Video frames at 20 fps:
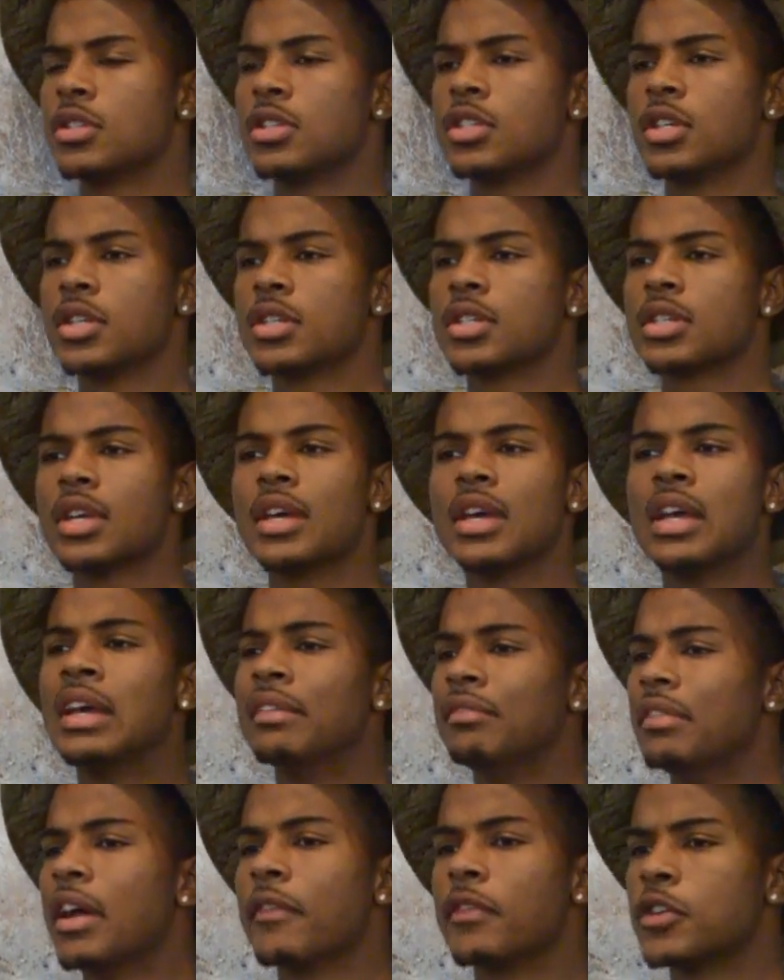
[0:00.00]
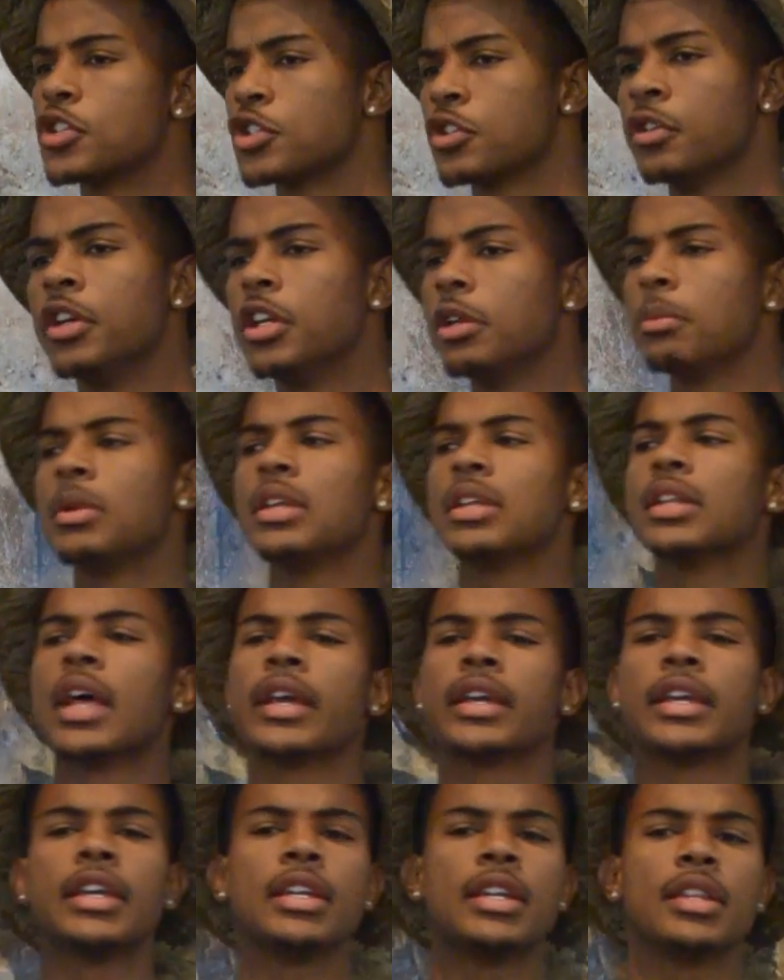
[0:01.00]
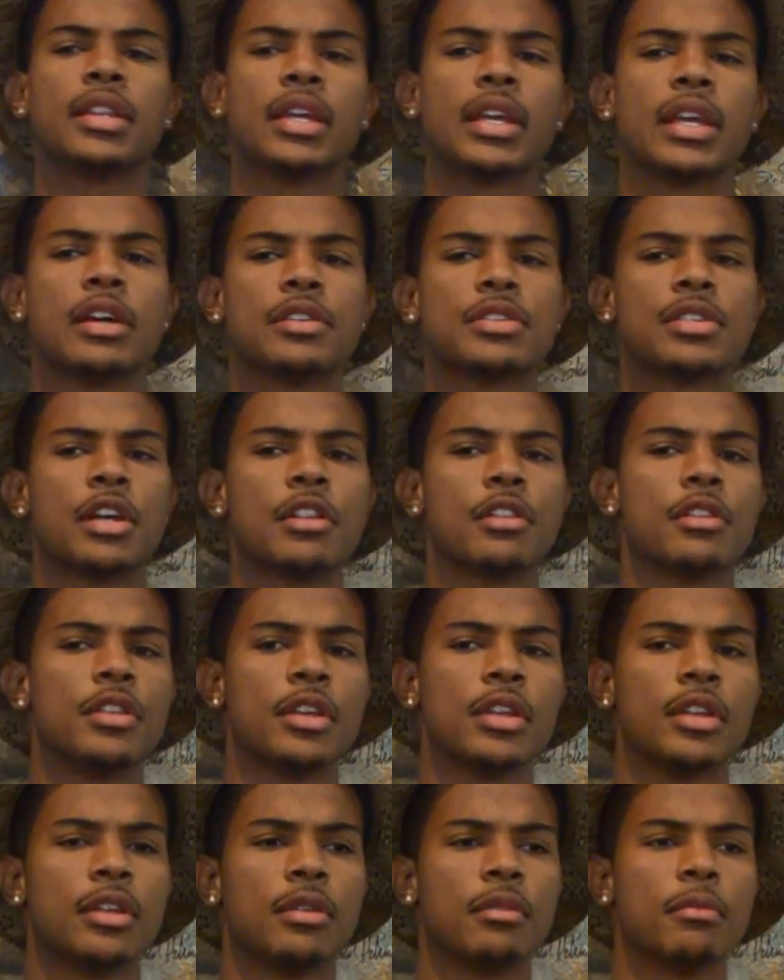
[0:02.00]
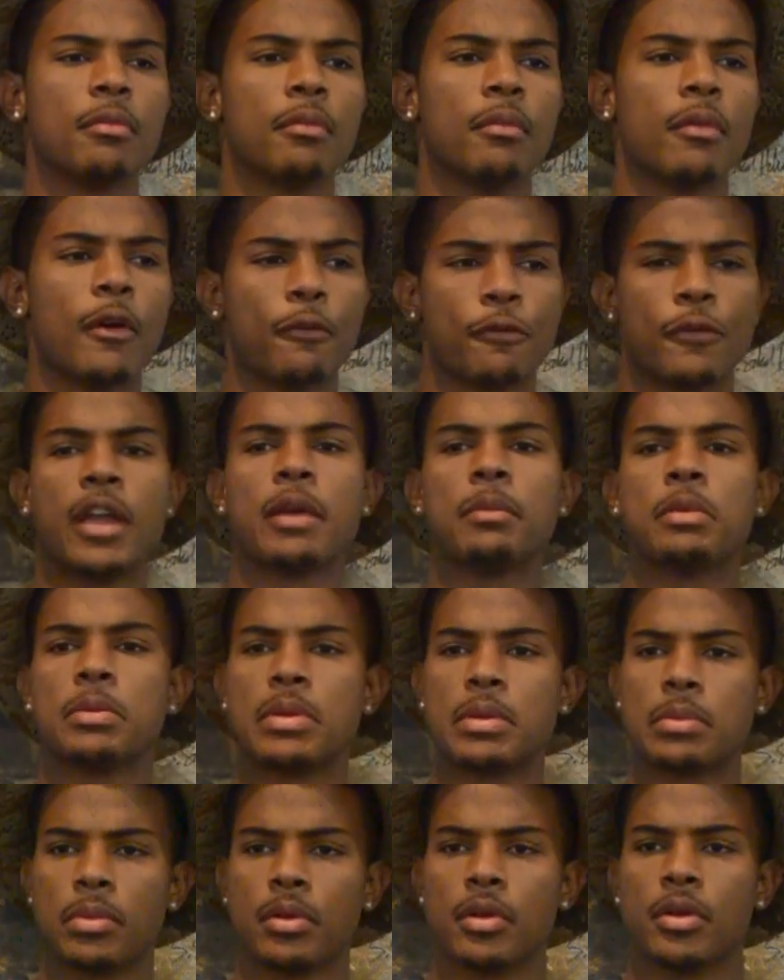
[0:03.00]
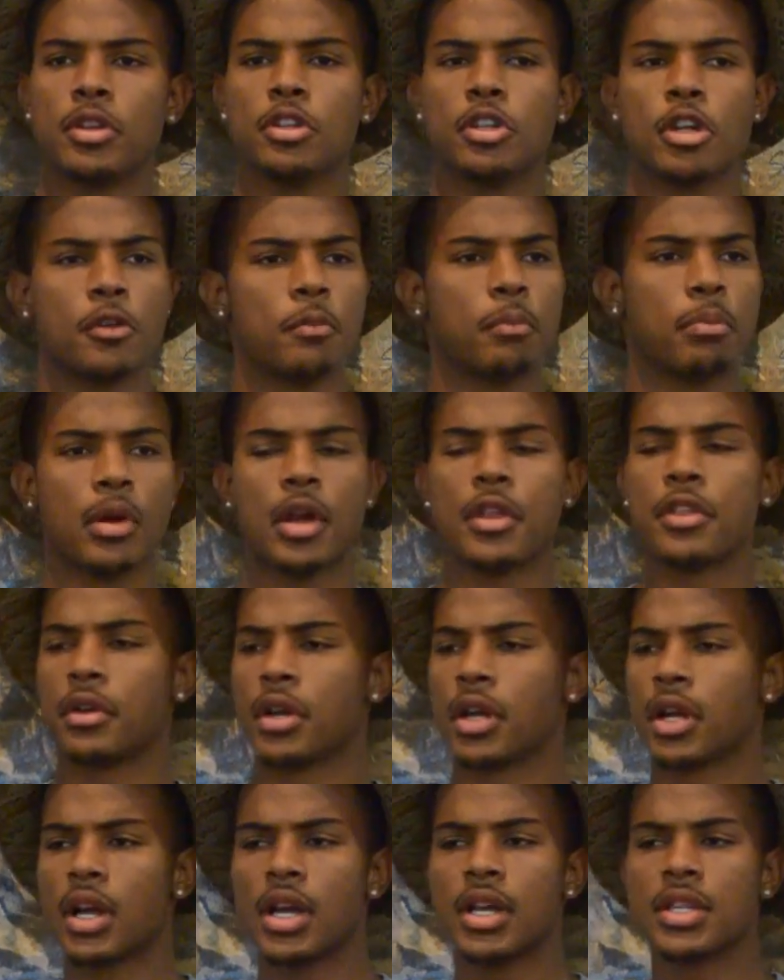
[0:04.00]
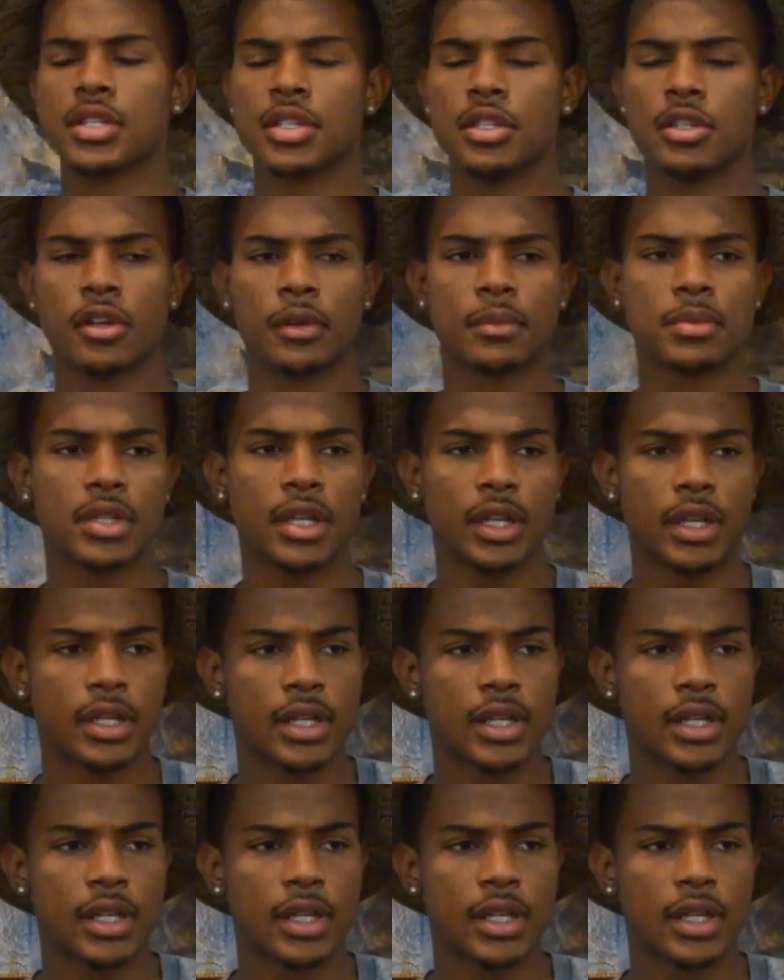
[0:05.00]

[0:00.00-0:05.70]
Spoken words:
just never treated me like anything else other than a family member, brother or cousin, you know what I'm saying?